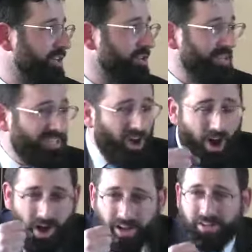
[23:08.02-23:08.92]
You need
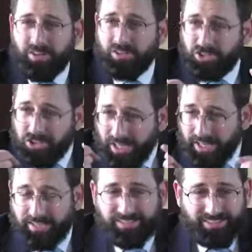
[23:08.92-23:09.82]
iron
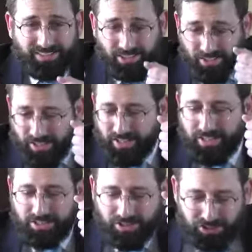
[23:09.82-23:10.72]
chains to,
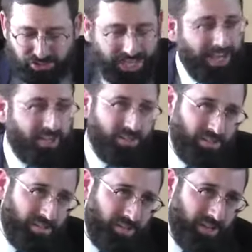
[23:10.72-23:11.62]
to
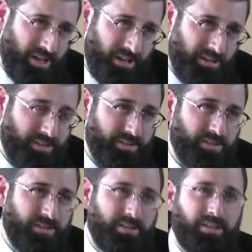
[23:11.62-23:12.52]
shackle a lion.
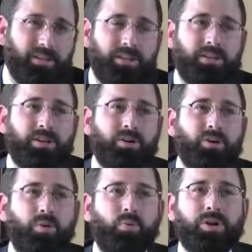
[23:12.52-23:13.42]
You know,
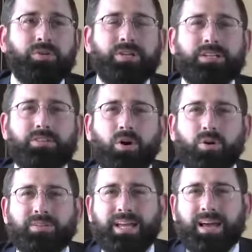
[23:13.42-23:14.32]
what do you need to
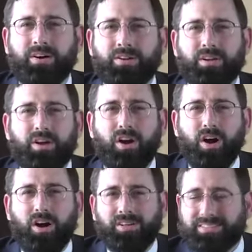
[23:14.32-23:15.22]
hold down
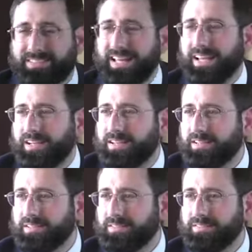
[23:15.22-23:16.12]
a snake?
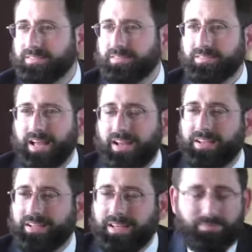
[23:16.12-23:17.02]
How are you
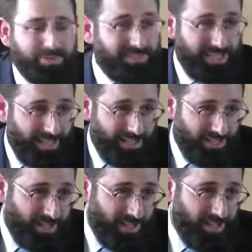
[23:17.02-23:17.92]
going to keep a snake...
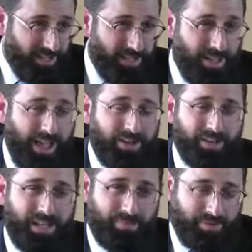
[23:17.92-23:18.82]
Uh, How are you
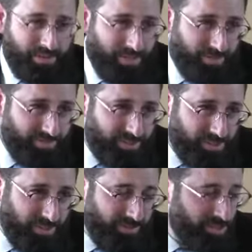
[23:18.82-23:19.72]
going to keep a, keep a,
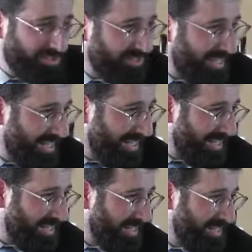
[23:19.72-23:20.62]
vicious, a vicious snake
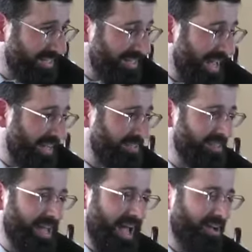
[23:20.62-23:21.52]
in, in, intact?
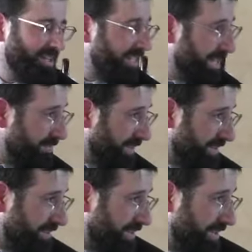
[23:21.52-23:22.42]
How are you going to keep
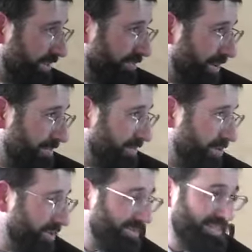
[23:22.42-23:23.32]
it from
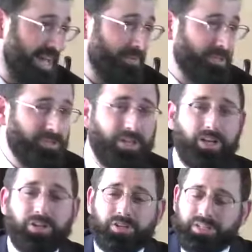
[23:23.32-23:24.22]
causing damage?
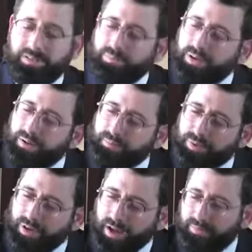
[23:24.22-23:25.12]
You need to put,
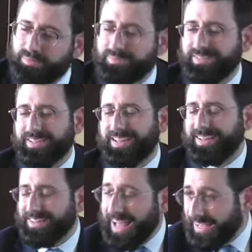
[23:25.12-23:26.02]
put up
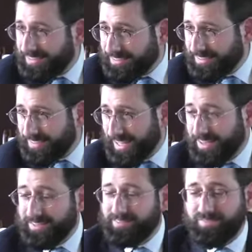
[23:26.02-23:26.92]
glass, like
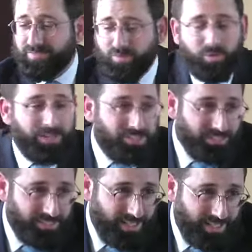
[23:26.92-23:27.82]
four
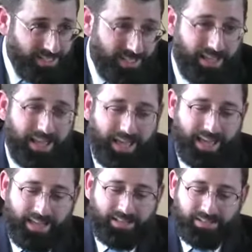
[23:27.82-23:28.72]
inches thick,
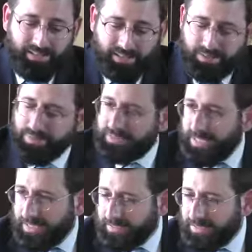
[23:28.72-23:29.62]
and uh, keep the
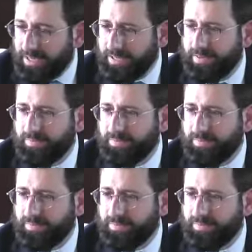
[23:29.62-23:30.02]
snake inside.